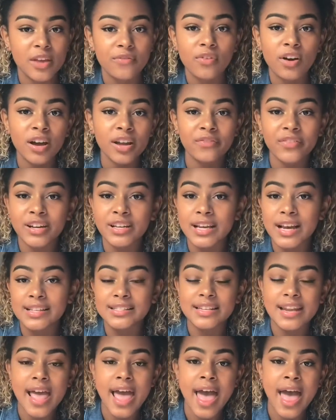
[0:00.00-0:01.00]
If I'd have had gas
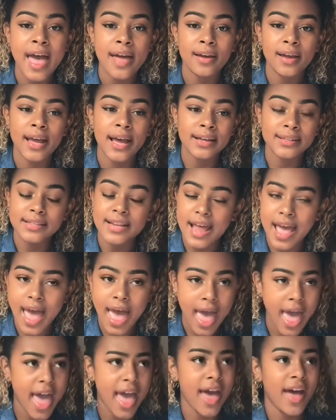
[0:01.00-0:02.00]
and
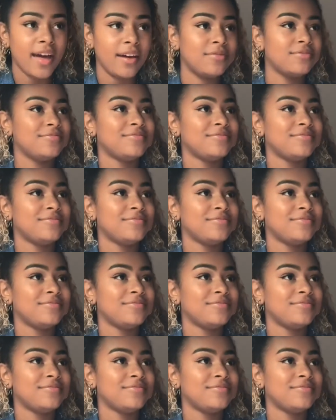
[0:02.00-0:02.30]
air,